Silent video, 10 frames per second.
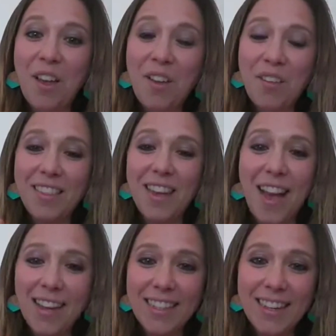So
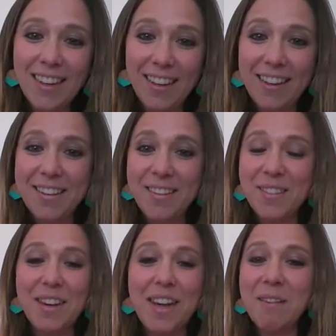the idea
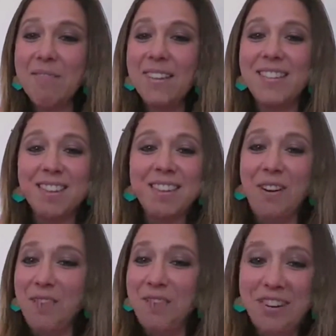is I will just
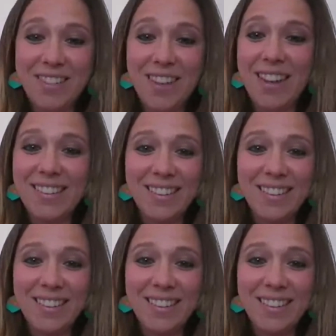conversate